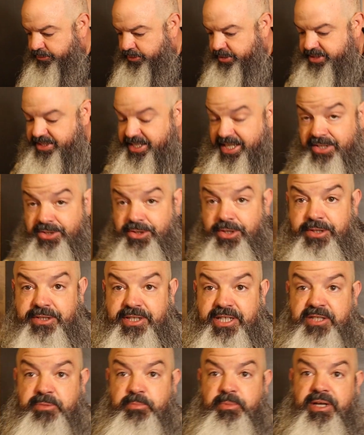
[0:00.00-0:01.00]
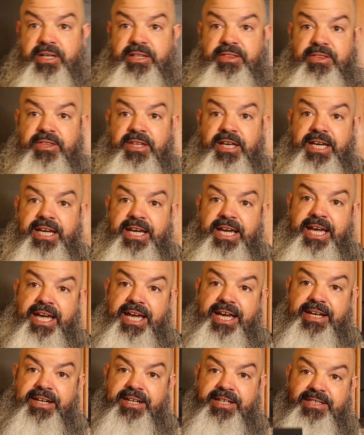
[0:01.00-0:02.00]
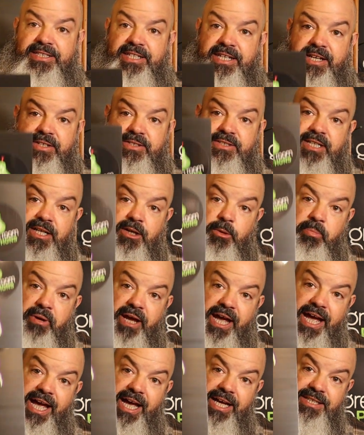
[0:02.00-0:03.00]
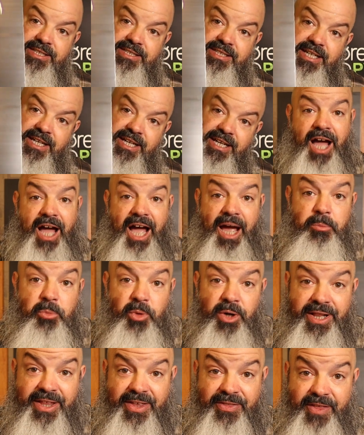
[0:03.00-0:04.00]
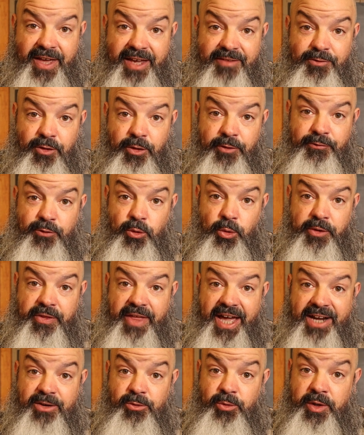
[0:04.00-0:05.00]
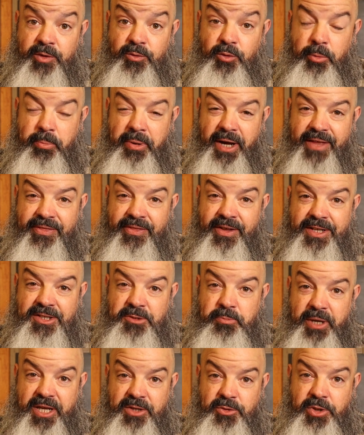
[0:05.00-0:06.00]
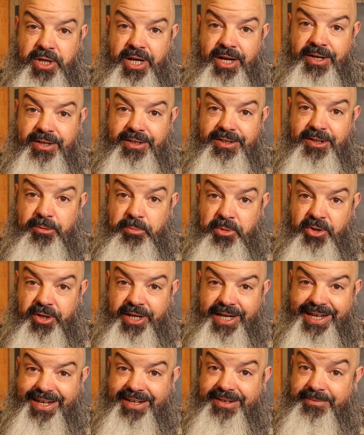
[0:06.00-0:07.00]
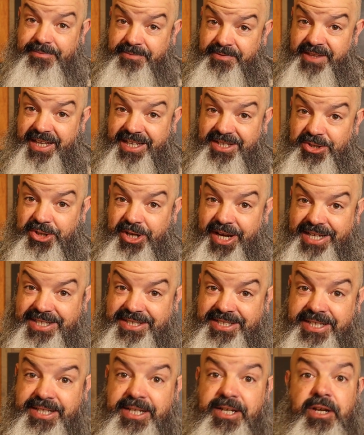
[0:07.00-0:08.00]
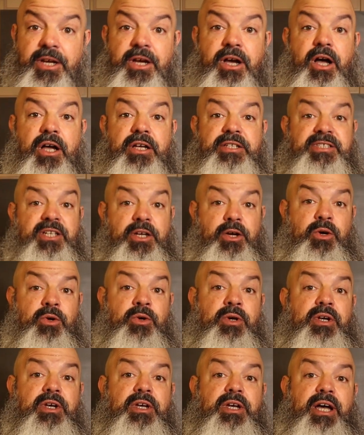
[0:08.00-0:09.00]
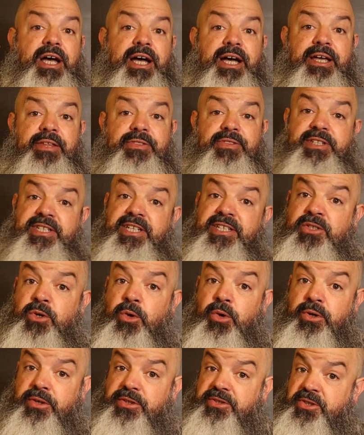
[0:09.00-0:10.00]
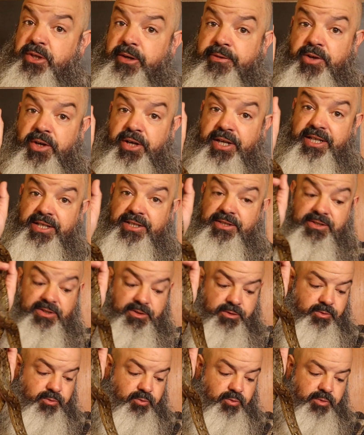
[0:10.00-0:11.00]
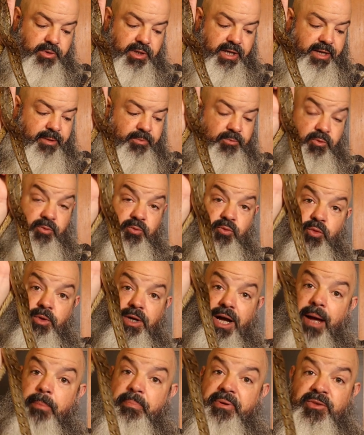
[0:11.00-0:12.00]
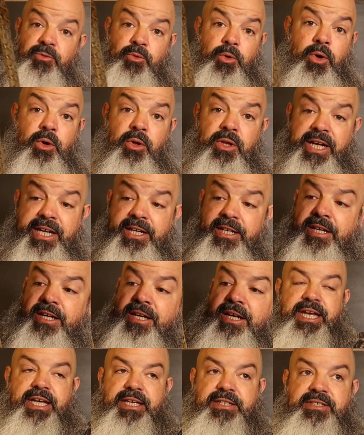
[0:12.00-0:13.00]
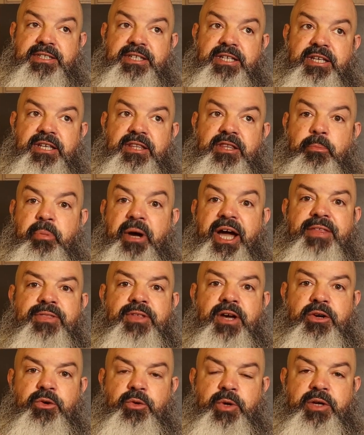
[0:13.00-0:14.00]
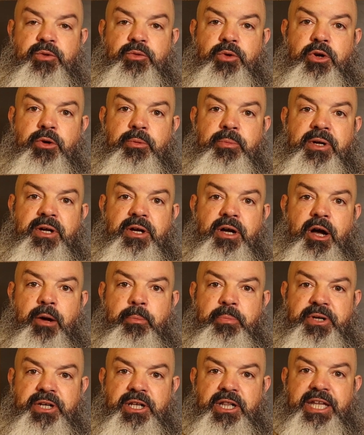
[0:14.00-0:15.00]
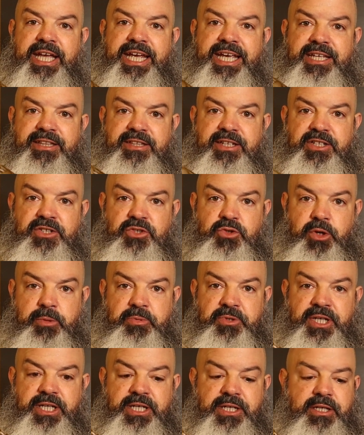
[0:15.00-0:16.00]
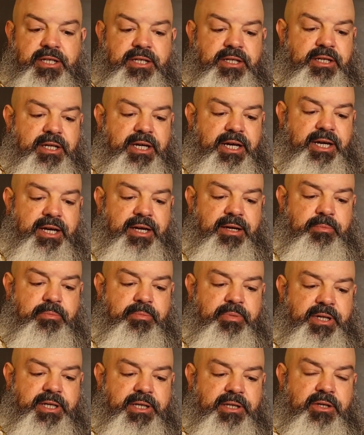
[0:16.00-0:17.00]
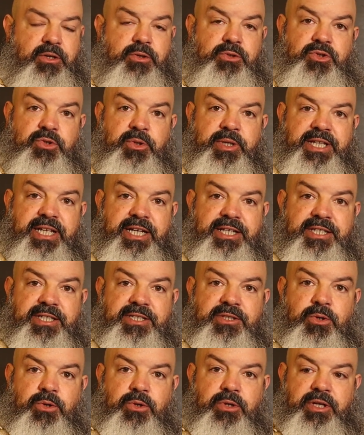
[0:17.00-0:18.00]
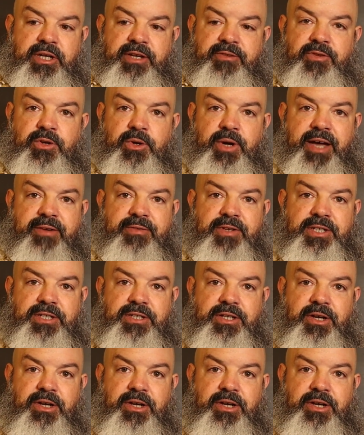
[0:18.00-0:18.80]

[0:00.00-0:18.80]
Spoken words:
for a t-shirt this month, and I sent out sticker packs. I'm really thankful for that Green Room Python's Patreon community. Thanks, you guys. Also, the Discord server is up and rolling. It's the Python Green Room. I'll put a link in the description, but go join that Discord if you haven't